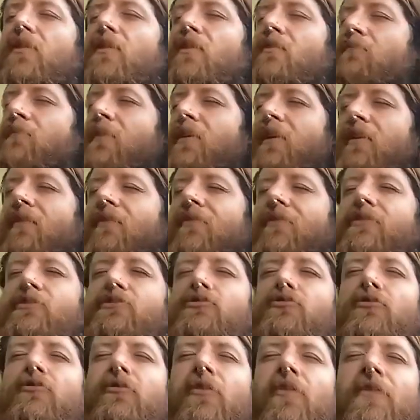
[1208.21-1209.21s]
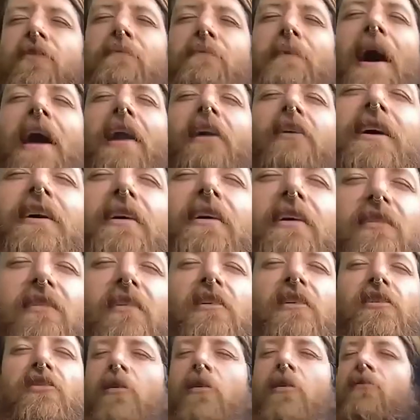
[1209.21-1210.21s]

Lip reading: Because the truth of the matter is,